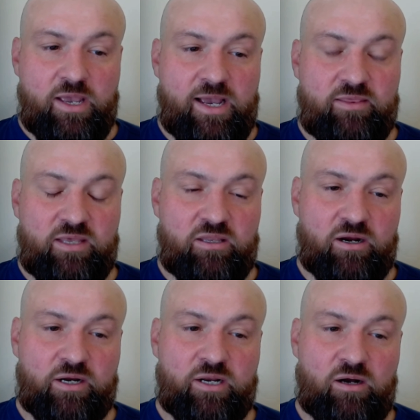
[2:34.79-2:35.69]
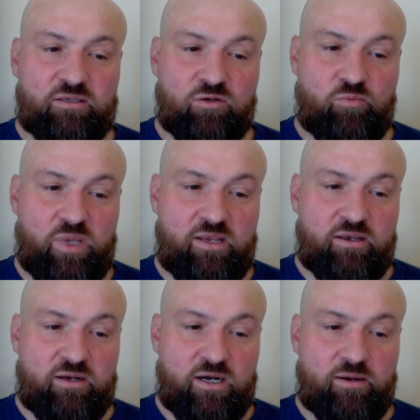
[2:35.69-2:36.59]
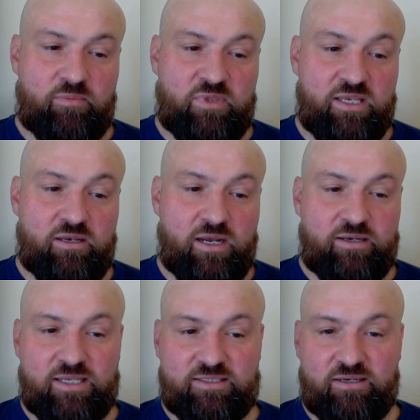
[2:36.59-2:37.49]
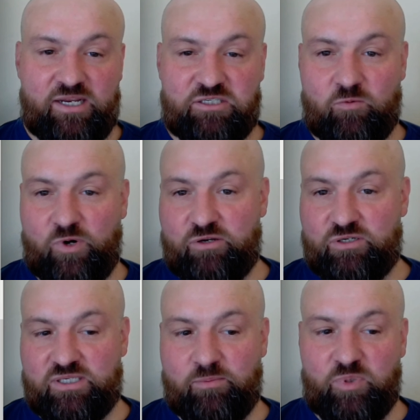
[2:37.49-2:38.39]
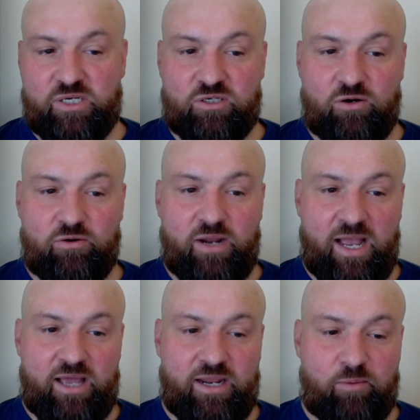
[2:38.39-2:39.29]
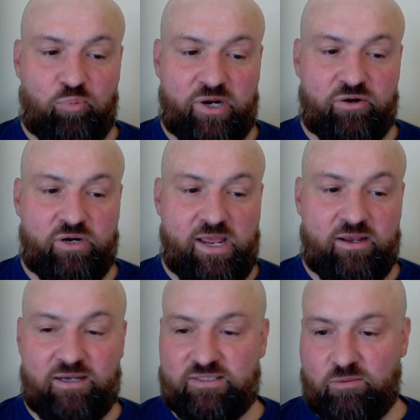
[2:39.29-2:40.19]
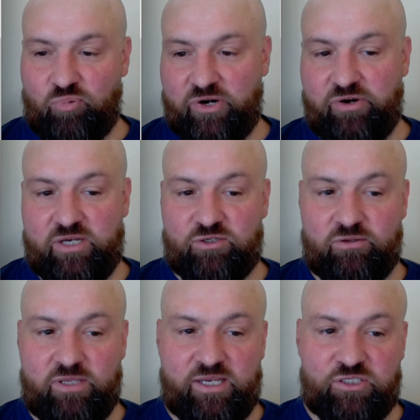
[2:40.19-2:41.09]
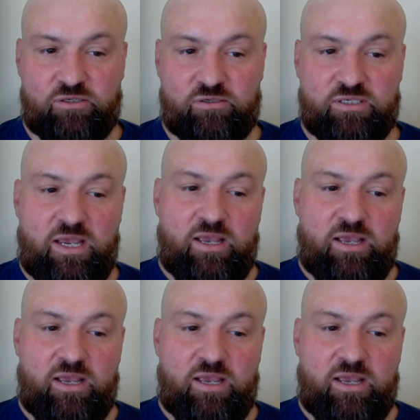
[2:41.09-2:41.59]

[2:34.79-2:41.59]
And then there can also be the none designation where you just simply don't add a priority, a custom priority to the issues.